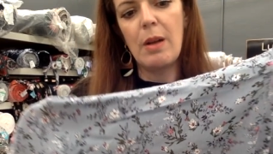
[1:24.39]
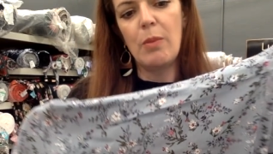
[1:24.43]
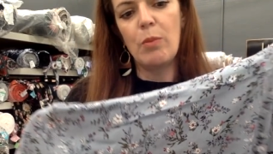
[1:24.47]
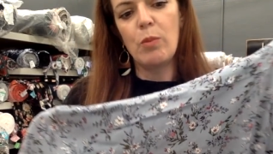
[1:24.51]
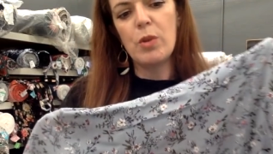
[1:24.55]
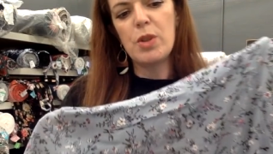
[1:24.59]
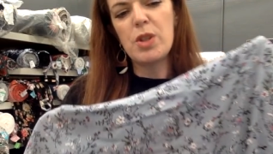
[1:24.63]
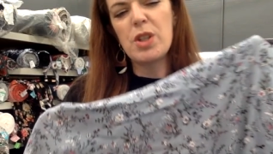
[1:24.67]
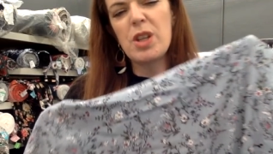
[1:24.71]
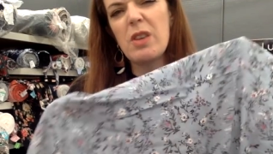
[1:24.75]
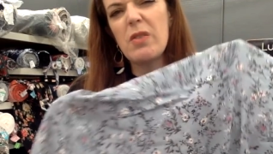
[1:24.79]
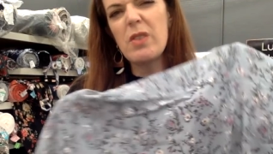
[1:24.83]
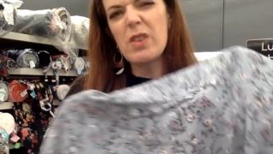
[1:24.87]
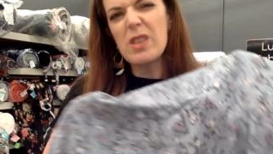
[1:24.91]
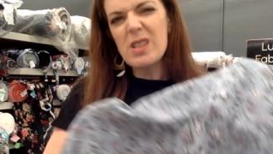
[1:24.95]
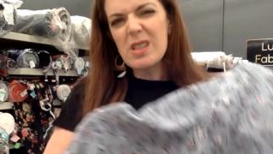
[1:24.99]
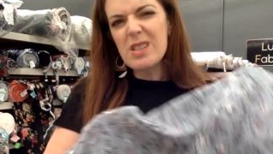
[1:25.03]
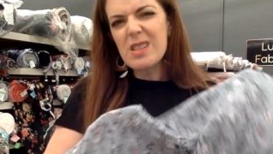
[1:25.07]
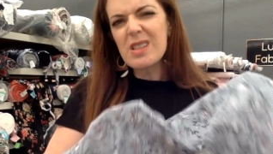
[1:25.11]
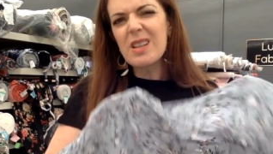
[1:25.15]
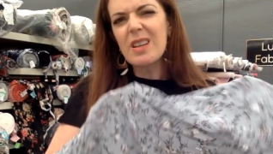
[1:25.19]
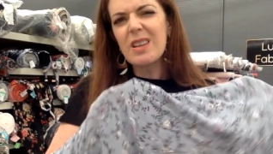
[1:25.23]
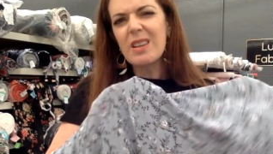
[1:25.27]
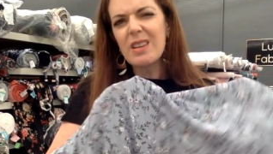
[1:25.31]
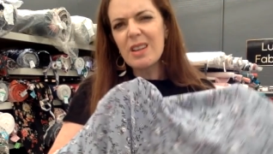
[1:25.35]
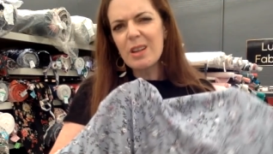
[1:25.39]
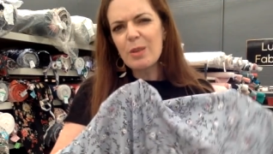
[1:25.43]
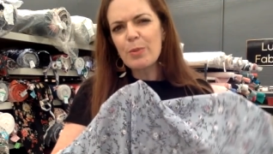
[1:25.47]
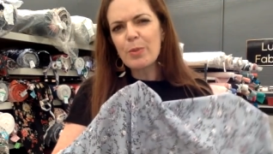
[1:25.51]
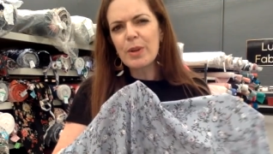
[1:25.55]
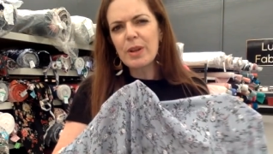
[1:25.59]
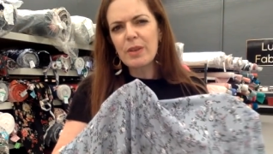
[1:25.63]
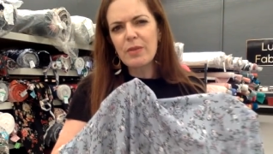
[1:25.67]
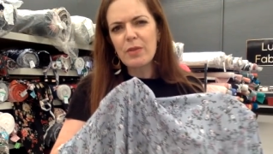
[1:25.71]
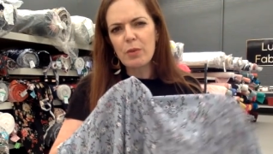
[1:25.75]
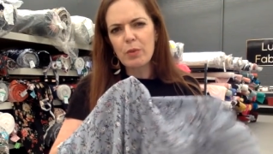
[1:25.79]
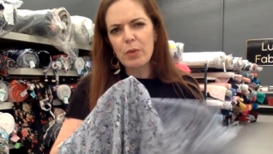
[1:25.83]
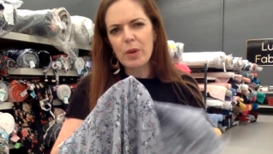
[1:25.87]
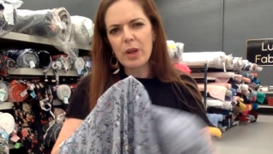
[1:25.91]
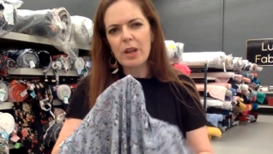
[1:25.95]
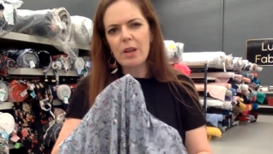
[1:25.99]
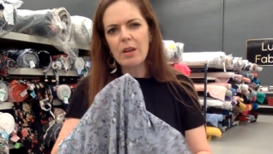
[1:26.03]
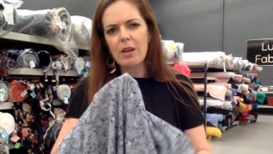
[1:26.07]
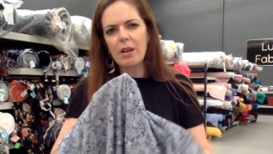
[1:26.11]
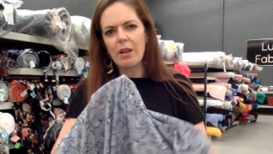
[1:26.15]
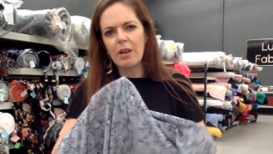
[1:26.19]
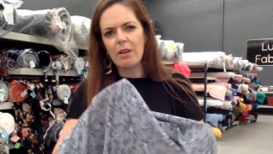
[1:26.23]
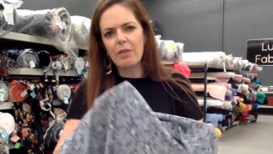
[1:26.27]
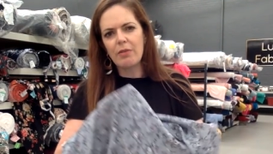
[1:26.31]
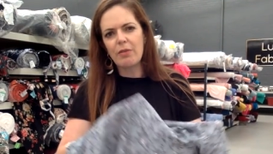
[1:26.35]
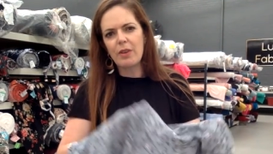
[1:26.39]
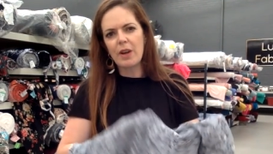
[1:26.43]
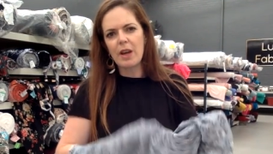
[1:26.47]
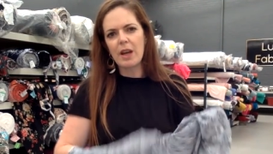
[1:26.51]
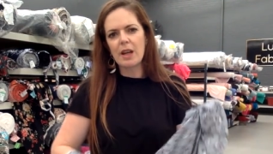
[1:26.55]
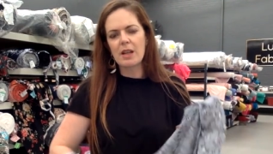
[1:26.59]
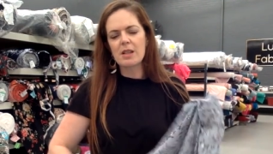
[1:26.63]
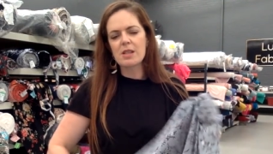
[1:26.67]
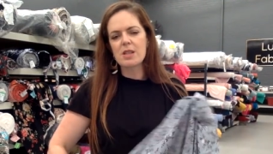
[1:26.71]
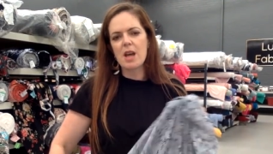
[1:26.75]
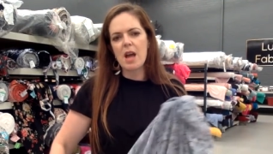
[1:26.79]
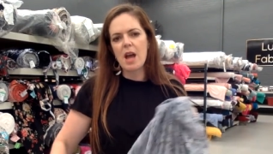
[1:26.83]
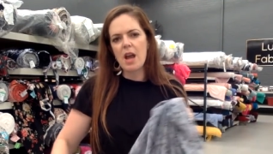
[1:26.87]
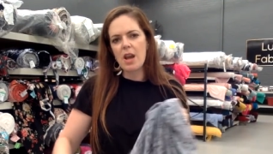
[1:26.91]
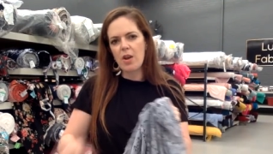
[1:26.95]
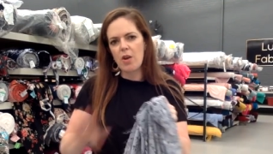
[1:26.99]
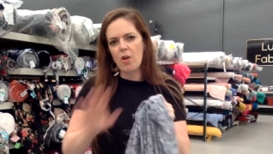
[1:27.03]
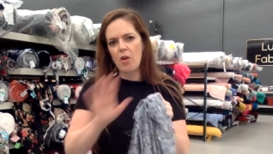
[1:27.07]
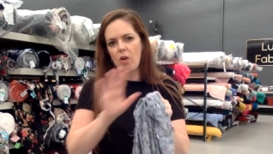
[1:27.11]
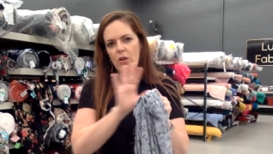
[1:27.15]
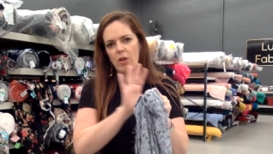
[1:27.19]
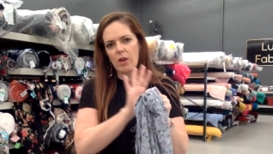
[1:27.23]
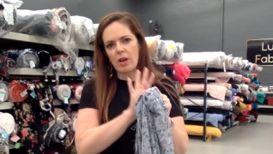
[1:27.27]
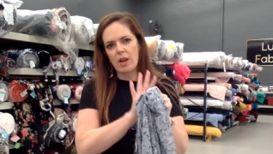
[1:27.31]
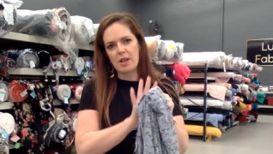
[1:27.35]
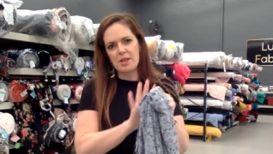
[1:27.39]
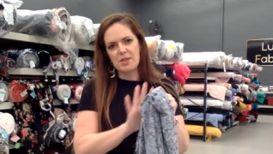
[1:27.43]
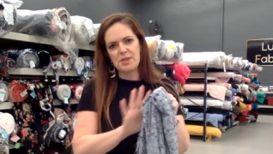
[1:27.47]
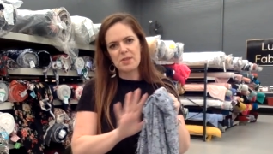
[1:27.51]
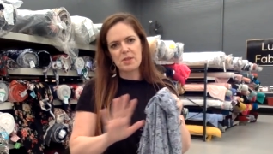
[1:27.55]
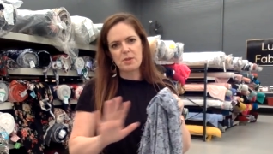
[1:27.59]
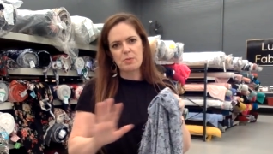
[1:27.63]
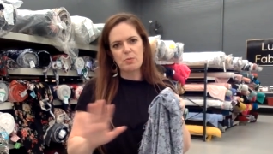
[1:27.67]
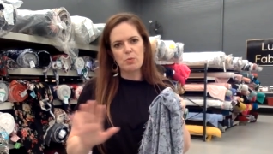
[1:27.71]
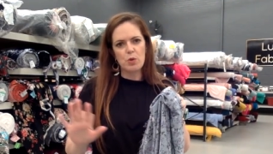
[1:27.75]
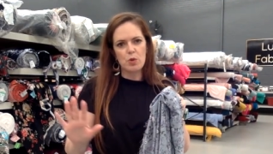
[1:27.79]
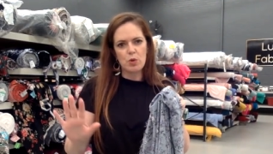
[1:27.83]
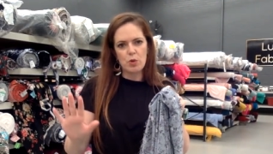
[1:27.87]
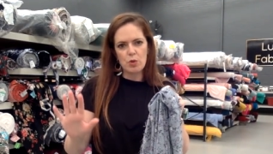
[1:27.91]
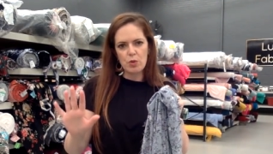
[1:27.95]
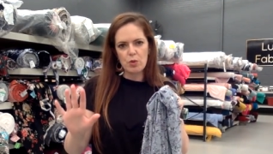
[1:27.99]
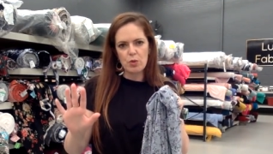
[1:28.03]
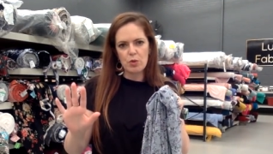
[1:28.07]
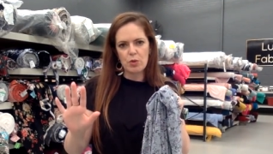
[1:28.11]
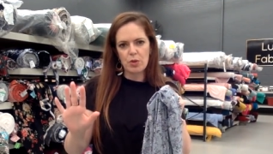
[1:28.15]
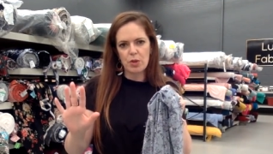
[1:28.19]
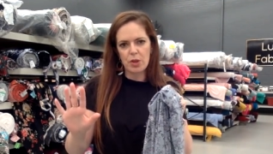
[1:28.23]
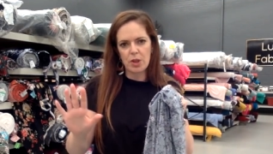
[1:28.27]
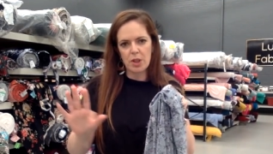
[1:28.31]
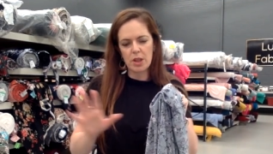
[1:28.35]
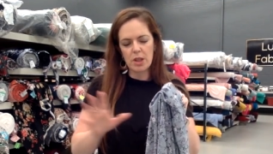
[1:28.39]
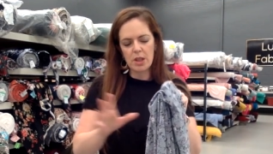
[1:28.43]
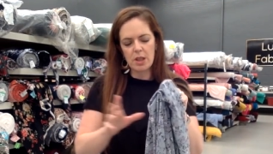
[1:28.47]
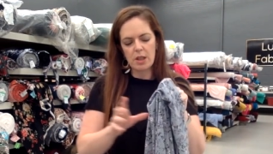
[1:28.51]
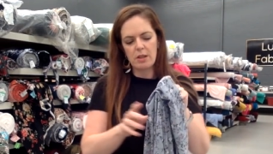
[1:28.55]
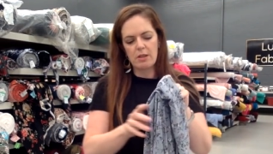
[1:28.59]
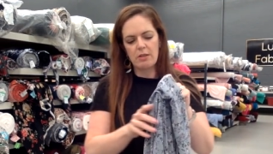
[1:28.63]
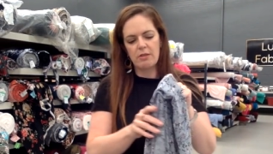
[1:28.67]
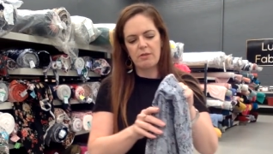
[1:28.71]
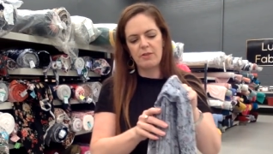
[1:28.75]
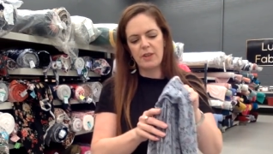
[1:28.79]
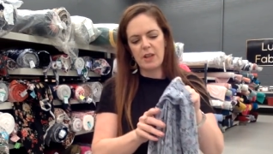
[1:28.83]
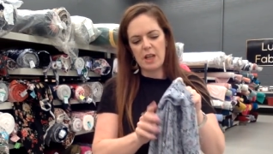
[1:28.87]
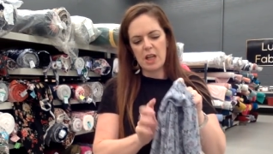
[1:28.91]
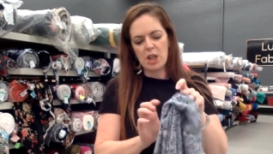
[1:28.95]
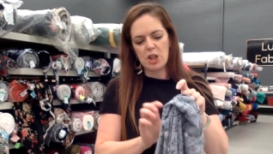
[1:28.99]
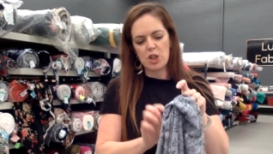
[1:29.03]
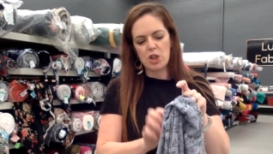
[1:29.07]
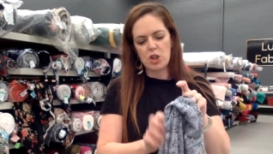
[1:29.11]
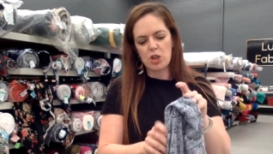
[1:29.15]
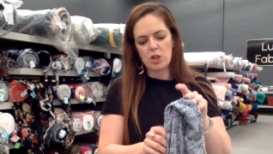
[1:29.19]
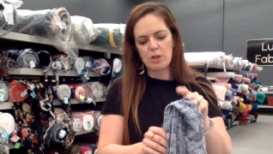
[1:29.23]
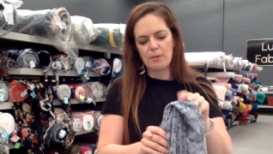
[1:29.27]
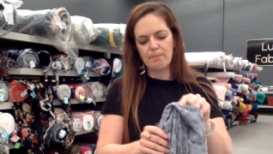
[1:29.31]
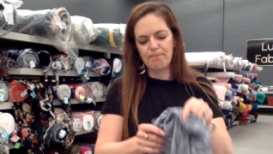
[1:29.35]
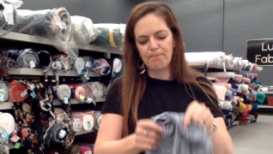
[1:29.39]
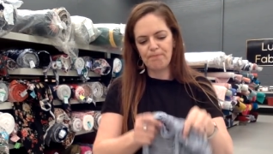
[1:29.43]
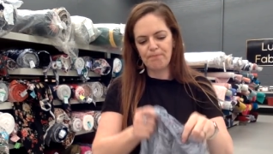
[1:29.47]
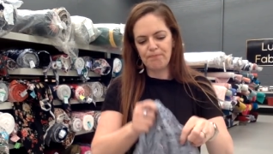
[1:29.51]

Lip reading: which give it just a little bit of a wrinkle effect and not a smooth finish.